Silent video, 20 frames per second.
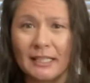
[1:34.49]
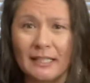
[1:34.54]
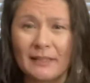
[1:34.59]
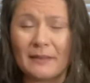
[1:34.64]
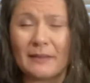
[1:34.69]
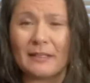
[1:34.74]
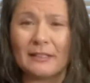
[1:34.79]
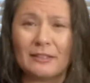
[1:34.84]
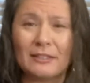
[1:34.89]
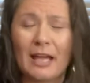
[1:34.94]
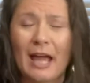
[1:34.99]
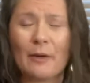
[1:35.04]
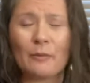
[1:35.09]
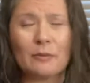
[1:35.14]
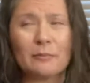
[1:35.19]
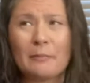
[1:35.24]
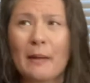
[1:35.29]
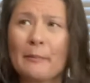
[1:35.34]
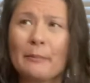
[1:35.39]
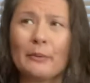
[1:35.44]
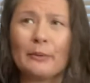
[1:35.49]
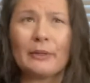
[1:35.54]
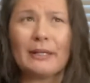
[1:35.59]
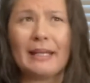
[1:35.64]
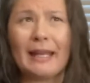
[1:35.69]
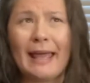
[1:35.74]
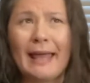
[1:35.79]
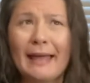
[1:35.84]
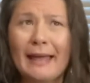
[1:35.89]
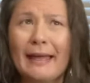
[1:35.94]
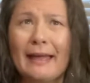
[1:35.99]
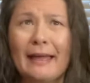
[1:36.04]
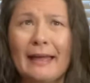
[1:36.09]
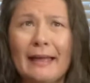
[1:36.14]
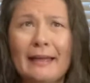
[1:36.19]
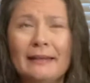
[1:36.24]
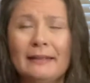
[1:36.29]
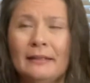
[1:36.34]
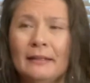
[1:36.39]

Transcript: and then I remember it had